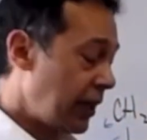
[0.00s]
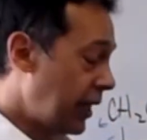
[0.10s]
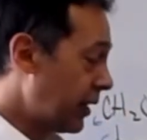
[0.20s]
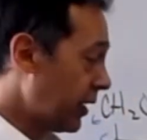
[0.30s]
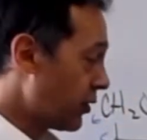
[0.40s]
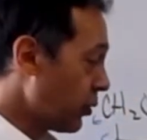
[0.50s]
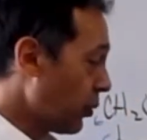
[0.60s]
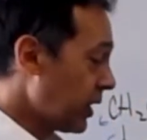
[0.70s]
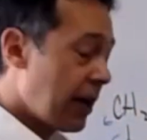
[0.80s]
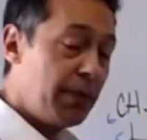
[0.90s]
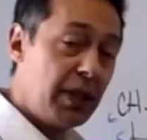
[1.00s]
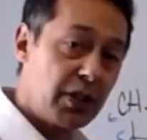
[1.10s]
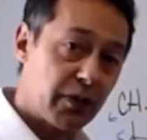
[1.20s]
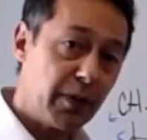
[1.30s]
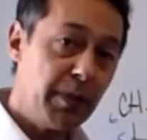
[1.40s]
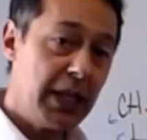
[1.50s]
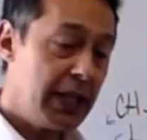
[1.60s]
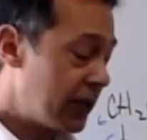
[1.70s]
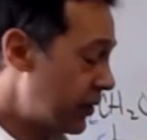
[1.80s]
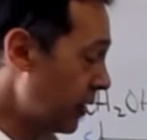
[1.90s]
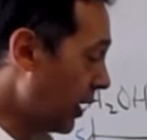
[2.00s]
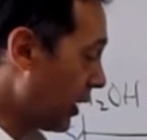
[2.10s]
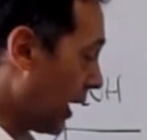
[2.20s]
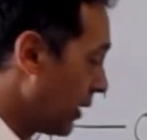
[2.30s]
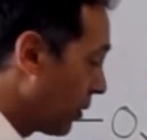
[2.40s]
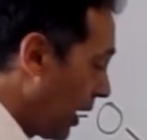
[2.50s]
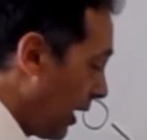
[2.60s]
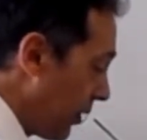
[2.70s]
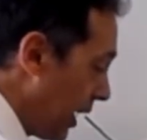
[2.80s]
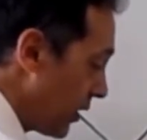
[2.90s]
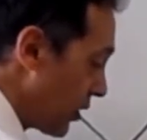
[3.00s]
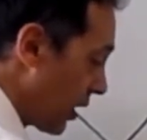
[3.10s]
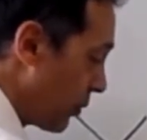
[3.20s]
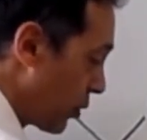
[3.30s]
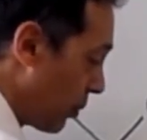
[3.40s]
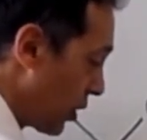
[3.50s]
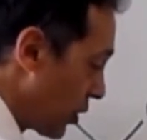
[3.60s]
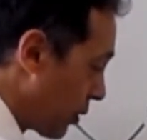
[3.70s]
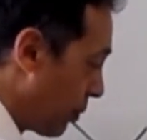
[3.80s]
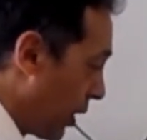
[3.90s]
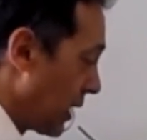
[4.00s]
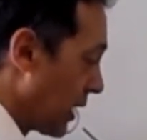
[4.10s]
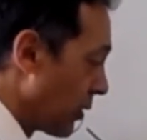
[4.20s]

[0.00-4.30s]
and so what that means for me is I don't have the enzyme so much to break down the